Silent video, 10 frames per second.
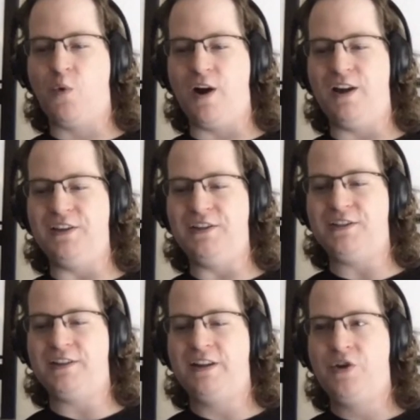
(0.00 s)

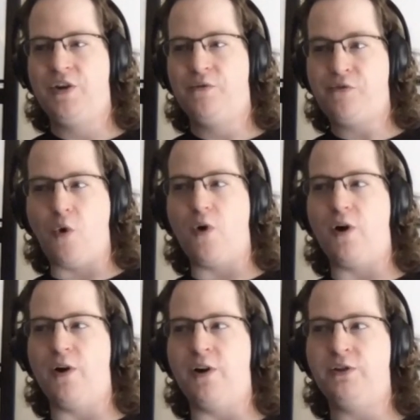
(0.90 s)
was
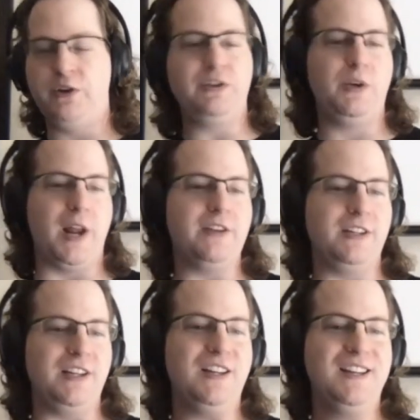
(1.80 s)
for do you see what I
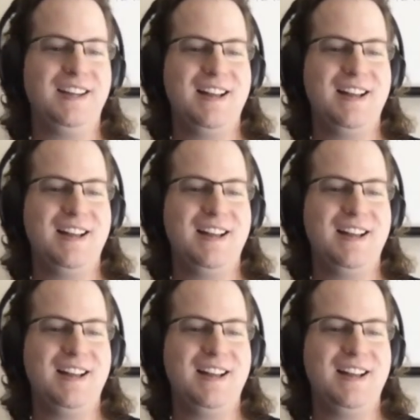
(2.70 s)
see?